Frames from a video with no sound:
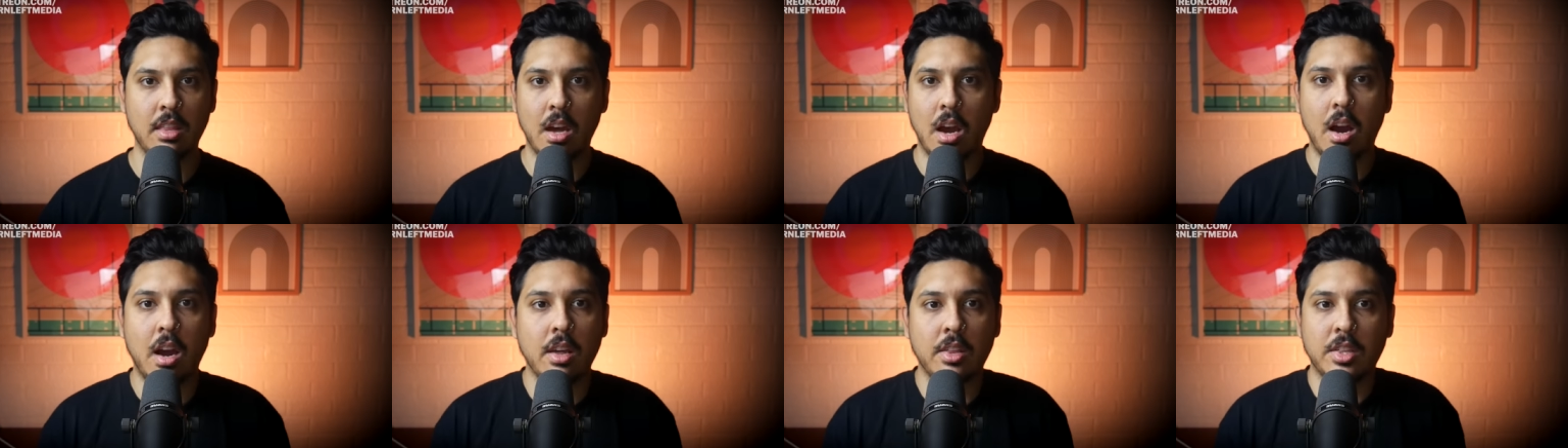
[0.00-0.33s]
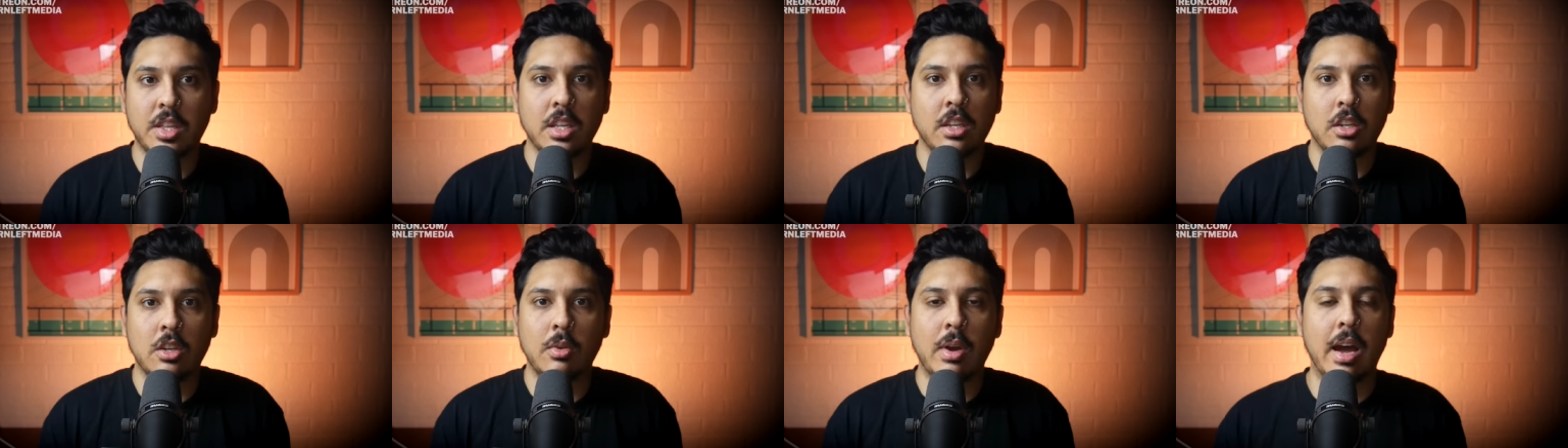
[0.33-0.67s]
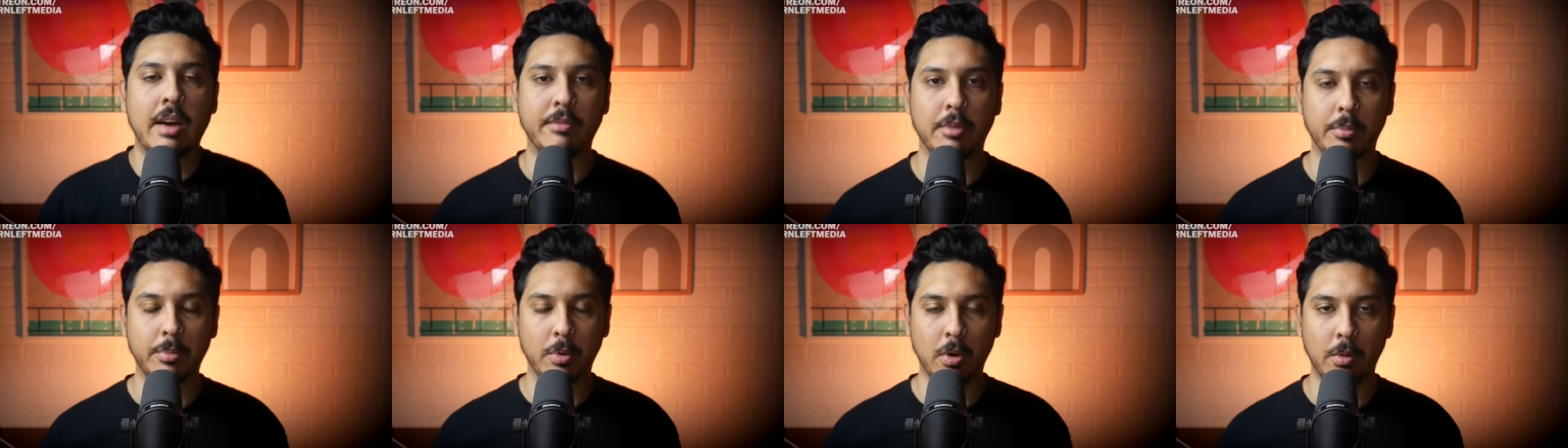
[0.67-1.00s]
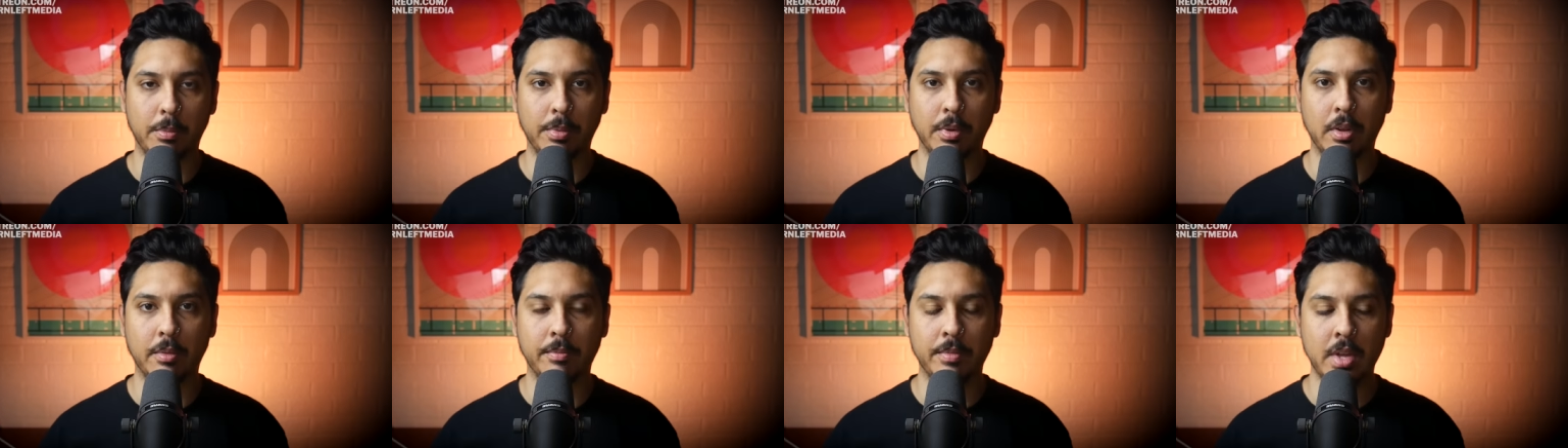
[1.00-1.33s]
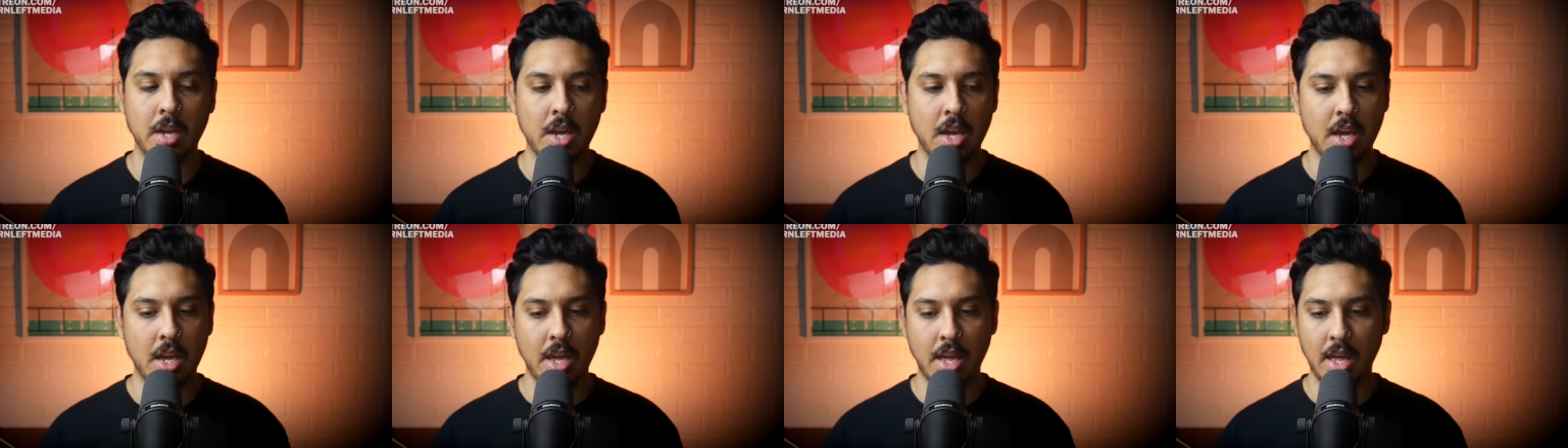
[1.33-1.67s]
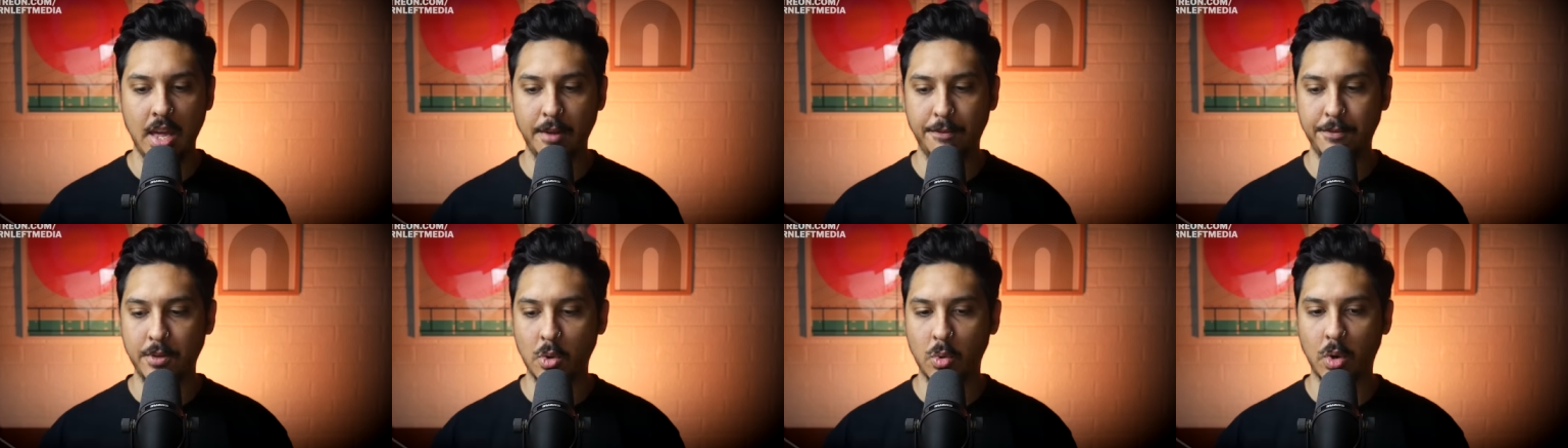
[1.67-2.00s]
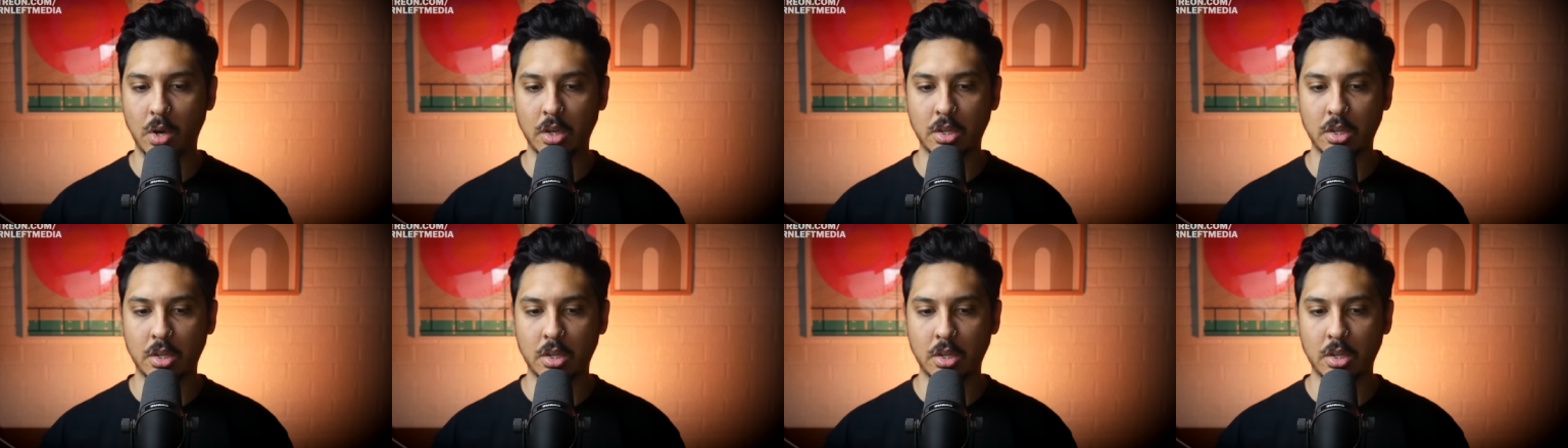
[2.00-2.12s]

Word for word: I think you have a problem. If you